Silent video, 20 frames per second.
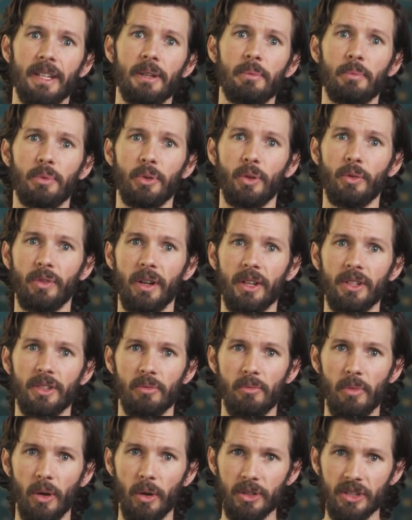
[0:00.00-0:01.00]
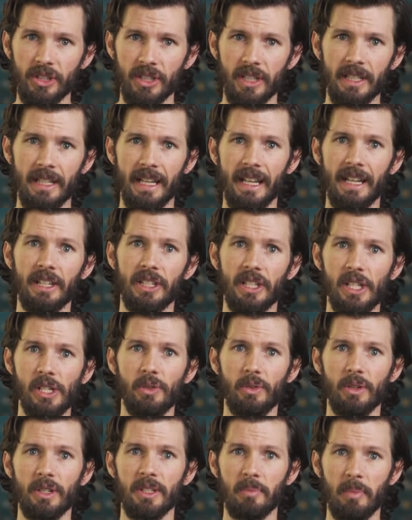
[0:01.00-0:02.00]
improve range of motion, and
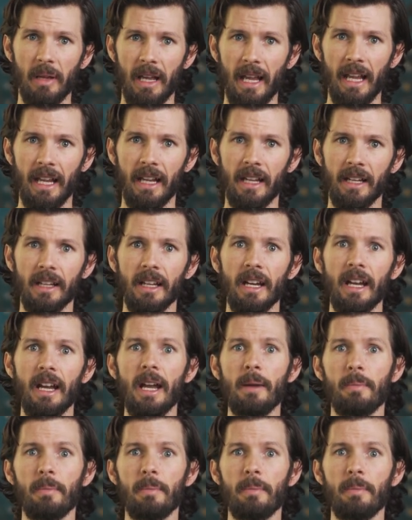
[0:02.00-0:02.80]
decrease pain,